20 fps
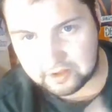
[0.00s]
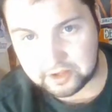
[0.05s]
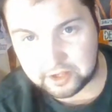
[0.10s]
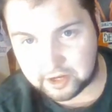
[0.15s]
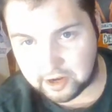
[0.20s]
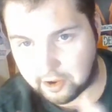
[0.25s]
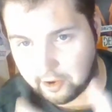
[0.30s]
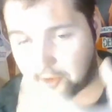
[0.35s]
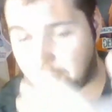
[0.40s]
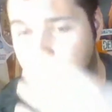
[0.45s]

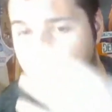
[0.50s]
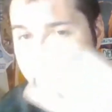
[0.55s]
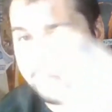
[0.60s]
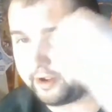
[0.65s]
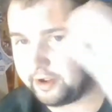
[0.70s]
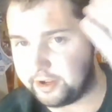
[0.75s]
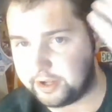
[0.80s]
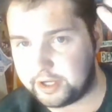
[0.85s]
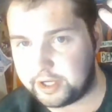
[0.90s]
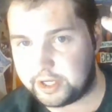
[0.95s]
you know,
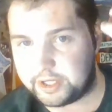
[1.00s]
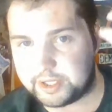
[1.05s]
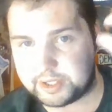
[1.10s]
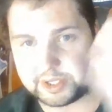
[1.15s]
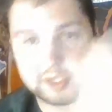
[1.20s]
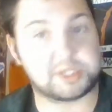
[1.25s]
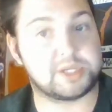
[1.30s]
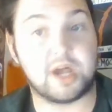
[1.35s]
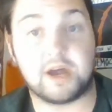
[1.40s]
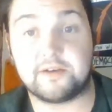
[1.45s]

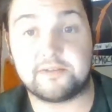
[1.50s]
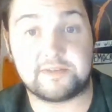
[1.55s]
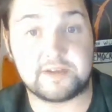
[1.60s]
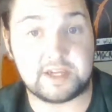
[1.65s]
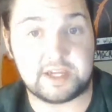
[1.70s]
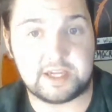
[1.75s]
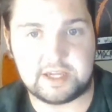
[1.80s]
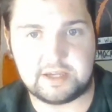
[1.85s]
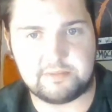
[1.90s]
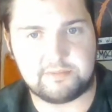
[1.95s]

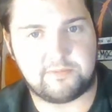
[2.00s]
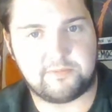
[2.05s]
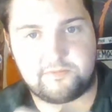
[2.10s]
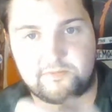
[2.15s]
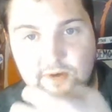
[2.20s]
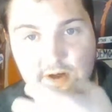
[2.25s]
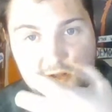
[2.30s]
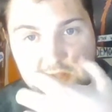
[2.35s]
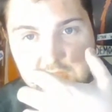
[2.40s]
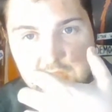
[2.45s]
stuffy
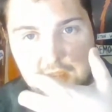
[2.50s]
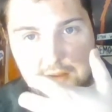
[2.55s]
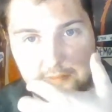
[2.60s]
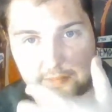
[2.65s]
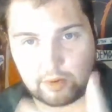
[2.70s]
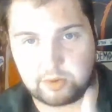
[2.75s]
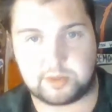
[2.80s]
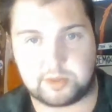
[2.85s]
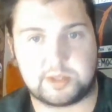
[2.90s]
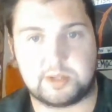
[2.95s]

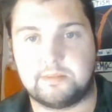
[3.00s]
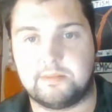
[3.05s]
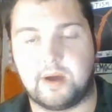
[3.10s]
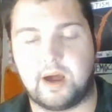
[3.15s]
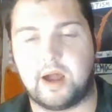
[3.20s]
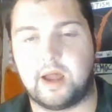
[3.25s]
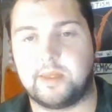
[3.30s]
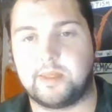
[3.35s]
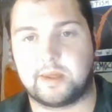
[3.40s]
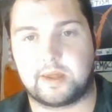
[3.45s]
fucking person
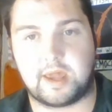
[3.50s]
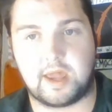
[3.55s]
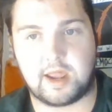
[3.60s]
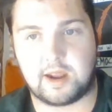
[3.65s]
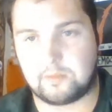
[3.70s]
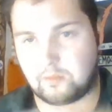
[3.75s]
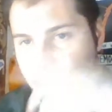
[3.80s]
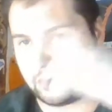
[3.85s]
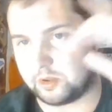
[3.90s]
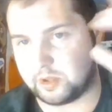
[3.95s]
behind the
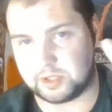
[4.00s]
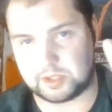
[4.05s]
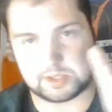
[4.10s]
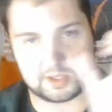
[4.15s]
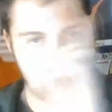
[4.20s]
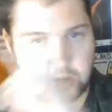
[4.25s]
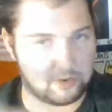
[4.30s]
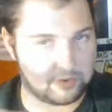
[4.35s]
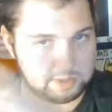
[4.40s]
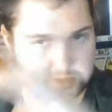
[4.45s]
camera
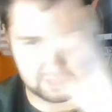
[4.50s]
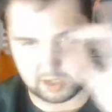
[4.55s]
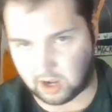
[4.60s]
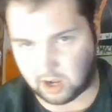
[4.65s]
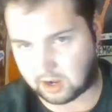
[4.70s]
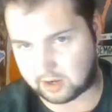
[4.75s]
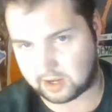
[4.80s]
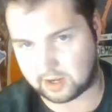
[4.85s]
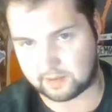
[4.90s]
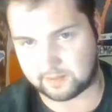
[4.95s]
that's always
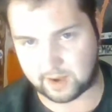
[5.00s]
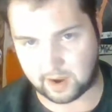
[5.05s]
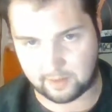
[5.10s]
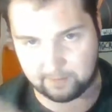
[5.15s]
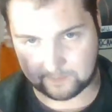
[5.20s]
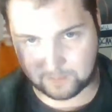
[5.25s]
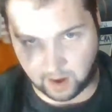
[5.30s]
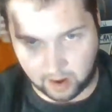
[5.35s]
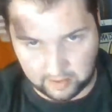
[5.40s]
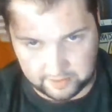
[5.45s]
talking
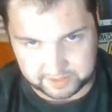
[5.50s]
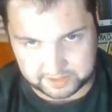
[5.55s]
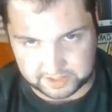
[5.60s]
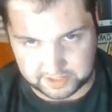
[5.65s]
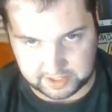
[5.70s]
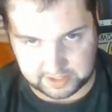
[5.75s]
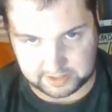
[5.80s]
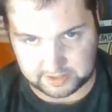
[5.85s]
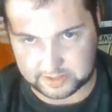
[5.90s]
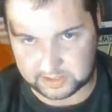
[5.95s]
about
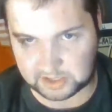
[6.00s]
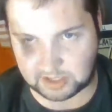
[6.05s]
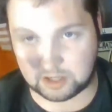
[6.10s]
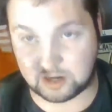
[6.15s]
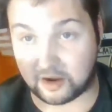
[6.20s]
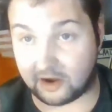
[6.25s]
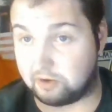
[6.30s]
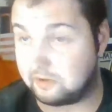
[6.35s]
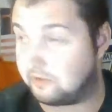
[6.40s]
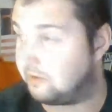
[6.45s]
politics,
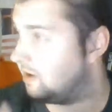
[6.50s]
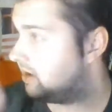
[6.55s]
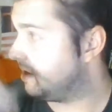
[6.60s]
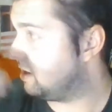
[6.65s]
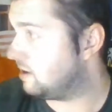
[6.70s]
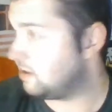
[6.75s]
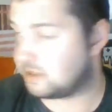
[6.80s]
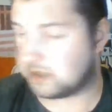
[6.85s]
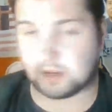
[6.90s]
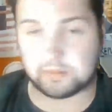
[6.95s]
you know.
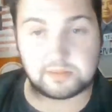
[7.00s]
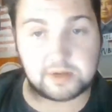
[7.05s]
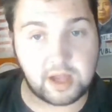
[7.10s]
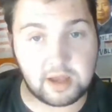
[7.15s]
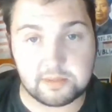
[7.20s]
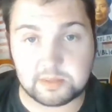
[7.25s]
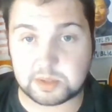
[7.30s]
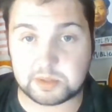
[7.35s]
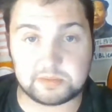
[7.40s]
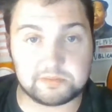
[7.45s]

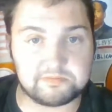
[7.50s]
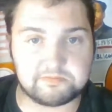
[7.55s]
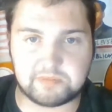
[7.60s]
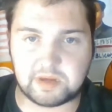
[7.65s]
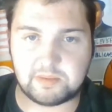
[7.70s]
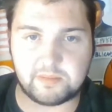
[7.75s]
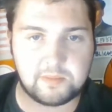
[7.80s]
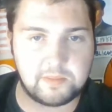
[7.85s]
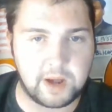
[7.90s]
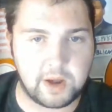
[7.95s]
Sometimes
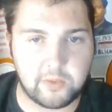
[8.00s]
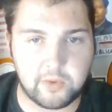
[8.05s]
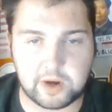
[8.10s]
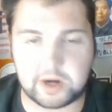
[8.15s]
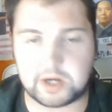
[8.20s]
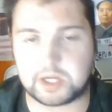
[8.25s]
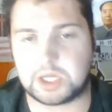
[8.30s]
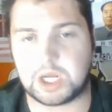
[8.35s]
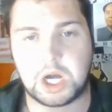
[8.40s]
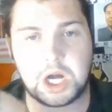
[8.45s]
people might
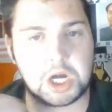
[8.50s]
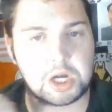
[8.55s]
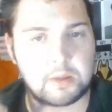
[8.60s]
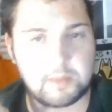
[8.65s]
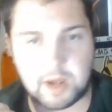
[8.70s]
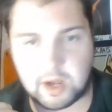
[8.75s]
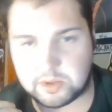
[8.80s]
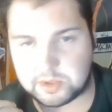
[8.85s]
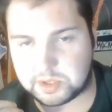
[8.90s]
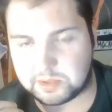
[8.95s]
want to talk
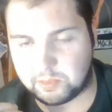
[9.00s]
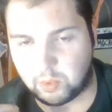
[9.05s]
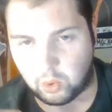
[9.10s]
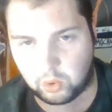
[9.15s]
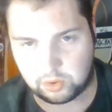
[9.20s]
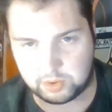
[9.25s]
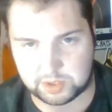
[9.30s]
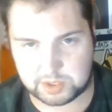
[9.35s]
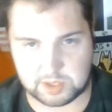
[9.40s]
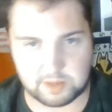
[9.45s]
about
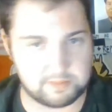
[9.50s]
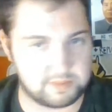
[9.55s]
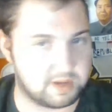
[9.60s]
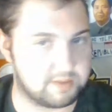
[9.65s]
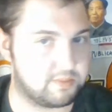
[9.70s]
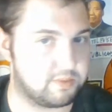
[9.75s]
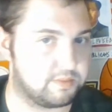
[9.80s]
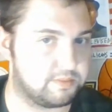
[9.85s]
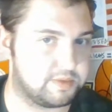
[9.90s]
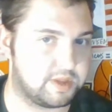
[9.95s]
sports.
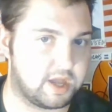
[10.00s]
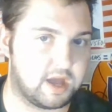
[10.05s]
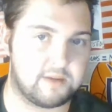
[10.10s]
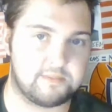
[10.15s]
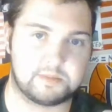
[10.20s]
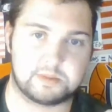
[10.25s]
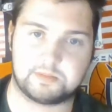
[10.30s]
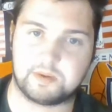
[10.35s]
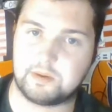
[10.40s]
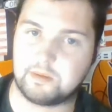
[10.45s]

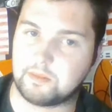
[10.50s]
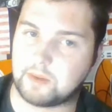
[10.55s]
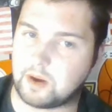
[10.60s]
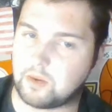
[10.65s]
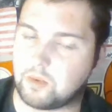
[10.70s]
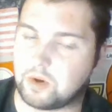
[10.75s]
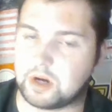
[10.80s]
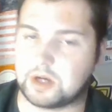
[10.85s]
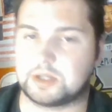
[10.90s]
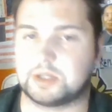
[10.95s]
Sometimes people
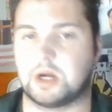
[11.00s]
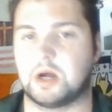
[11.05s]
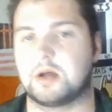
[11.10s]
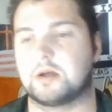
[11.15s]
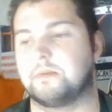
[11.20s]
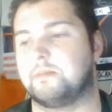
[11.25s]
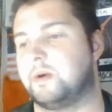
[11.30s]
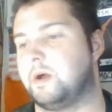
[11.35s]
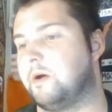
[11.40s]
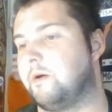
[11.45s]
might want to
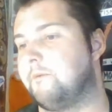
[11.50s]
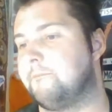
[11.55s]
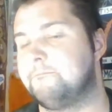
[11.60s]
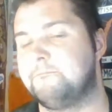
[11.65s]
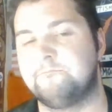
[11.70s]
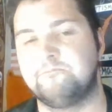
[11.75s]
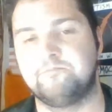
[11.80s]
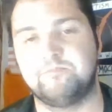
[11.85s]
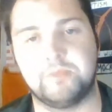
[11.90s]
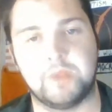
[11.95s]
talk about,
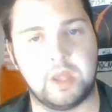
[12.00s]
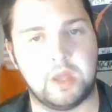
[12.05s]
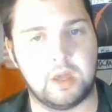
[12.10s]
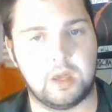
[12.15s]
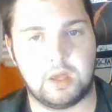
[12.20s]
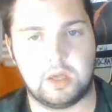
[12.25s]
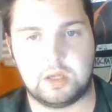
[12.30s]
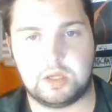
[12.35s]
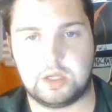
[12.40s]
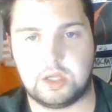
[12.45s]

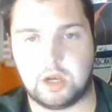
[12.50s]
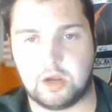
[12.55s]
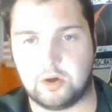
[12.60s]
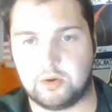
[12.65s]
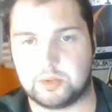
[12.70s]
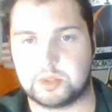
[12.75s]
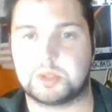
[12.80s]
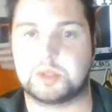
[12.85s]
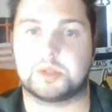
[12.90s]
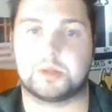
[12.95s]
you
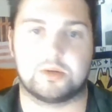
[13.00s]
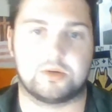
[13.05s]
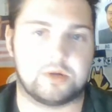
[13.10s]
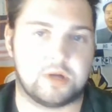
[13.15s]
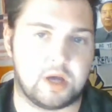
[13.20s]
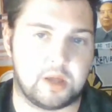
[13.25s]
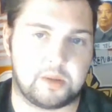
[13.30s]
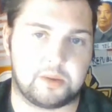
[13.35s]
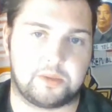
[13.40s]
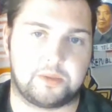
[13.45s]
know,
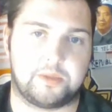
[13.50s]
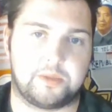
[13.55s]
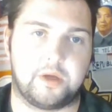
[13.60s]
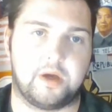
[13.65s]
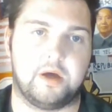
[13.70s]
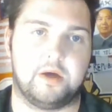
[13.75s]
certain other